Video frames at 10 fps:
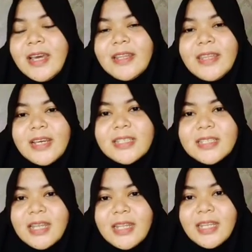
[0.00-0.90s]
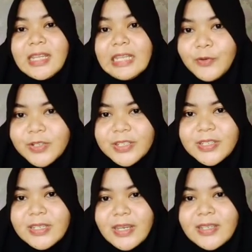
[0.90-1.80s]
That's the language
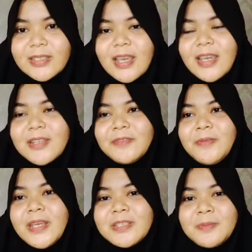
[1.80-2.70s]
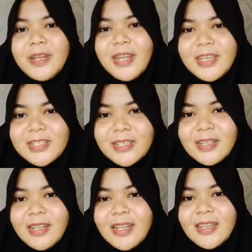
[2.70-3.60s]
change explanation
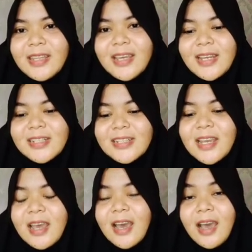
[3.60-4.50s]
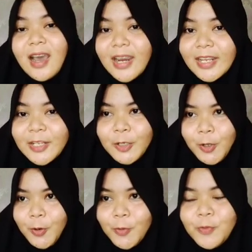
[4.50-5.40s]
that I
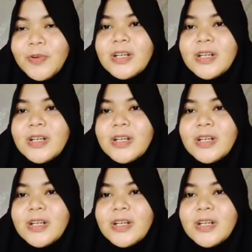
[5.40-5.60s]
know.